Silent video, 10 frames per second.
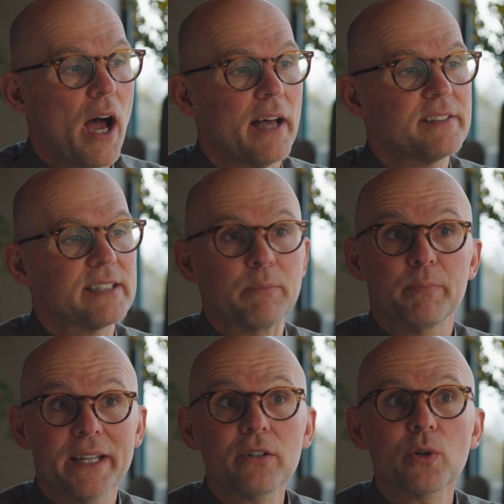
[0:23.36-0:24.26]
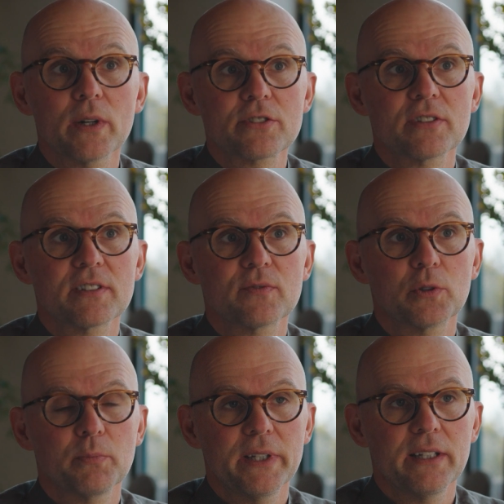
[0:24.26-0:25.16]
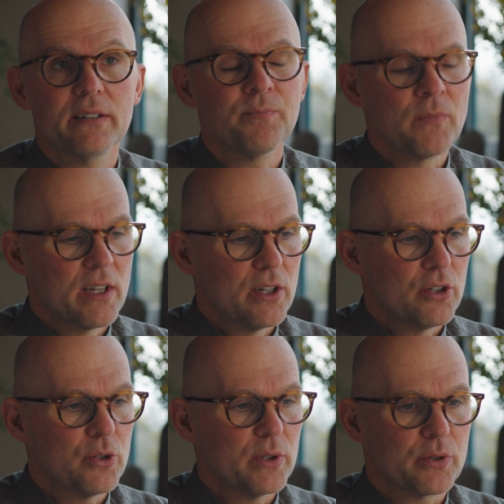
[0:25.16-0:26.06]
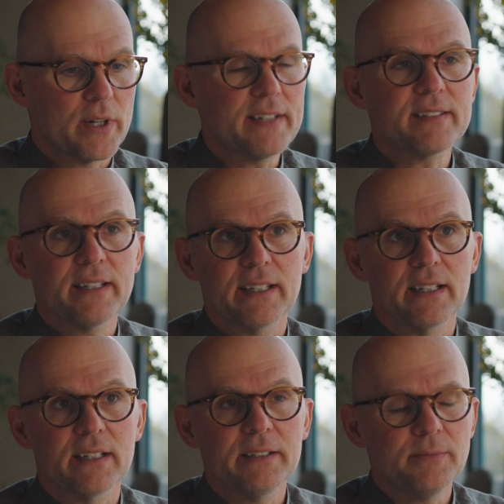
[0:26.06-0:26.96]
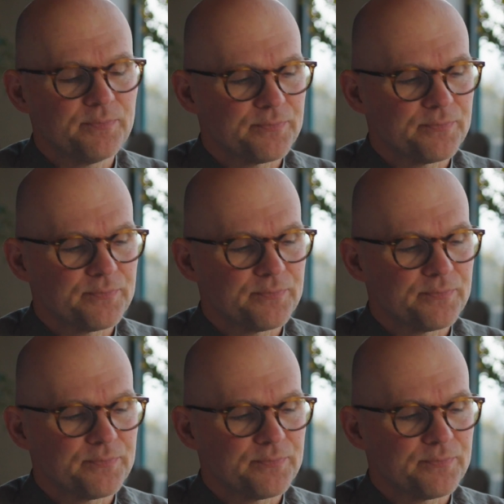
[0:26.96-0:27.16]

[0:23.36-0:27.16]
Asking better questions would mean to address AI